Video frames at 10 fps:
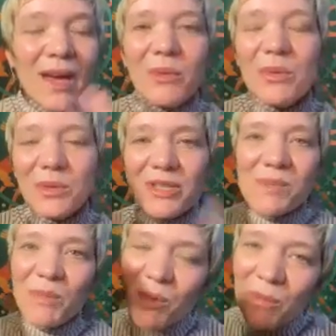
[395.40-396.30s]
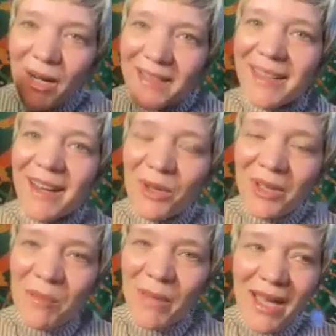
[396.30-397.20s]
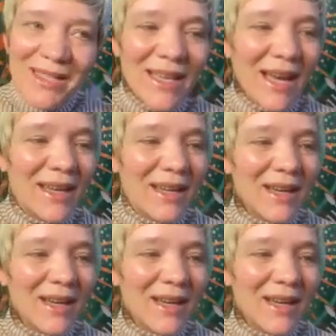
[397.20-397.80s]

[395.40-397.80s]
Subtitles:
will just bookmark it there. We'll come back to that.